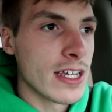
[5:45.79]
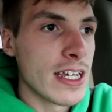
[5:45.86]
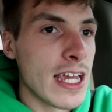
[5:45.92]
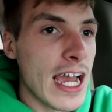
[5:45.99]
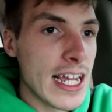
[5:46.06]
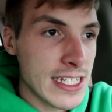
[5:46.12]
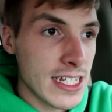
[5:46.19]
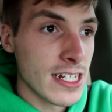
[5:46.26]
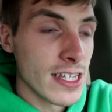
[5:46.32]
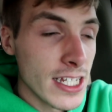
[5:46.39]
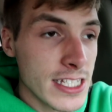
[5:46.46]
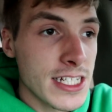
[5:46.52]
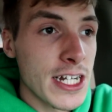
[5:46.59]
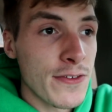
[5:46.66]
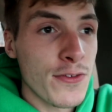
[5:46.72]
He has it
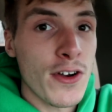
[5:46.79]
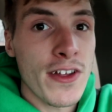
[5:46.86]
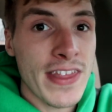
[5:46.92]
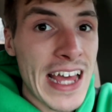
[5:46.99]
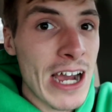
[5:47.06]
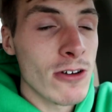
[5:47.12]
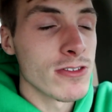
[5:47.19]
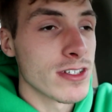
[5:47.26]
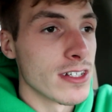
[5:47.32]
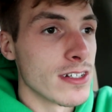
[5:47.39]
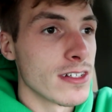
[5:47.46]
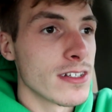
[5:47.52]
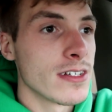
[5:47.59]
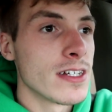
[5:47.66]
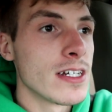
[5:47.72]
listed for a
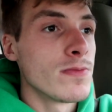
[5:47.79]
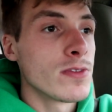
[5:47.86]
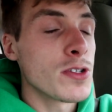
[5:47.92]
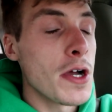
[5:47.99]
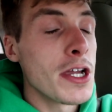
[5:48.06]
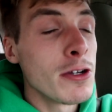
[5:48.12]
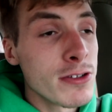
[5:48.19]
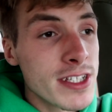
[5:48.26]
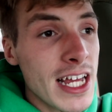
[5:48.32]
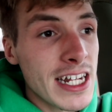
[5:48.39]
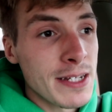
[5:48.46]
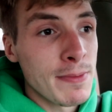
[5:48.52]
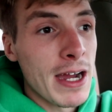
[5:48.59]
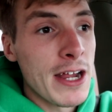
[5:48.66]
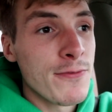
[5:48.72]
thousand. So I used that
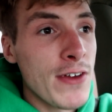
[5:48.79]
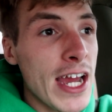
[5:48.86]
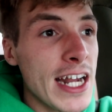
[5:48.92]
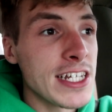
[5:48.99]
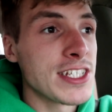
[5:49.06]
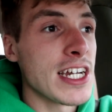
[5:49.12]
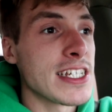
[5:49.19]
to my advantage.